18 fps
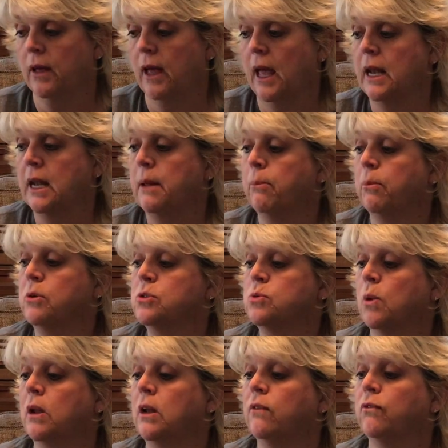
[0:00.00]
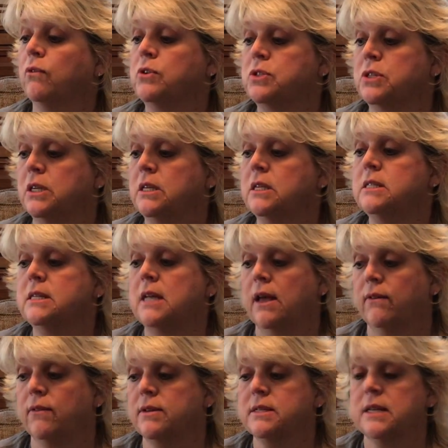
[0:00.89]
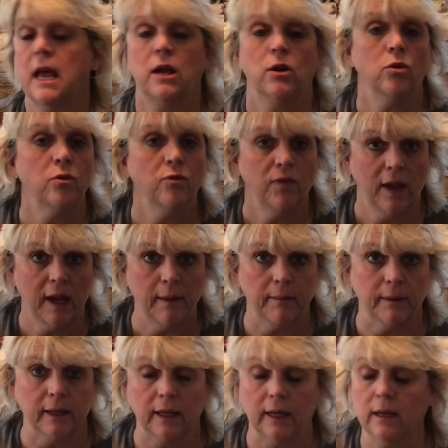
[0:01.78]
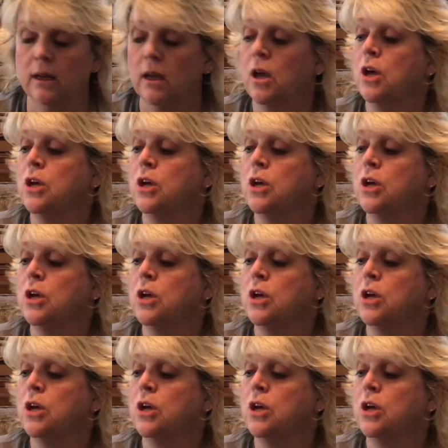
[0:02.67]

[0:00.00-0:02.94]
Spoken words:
and he persuaded Virginia Davis and her family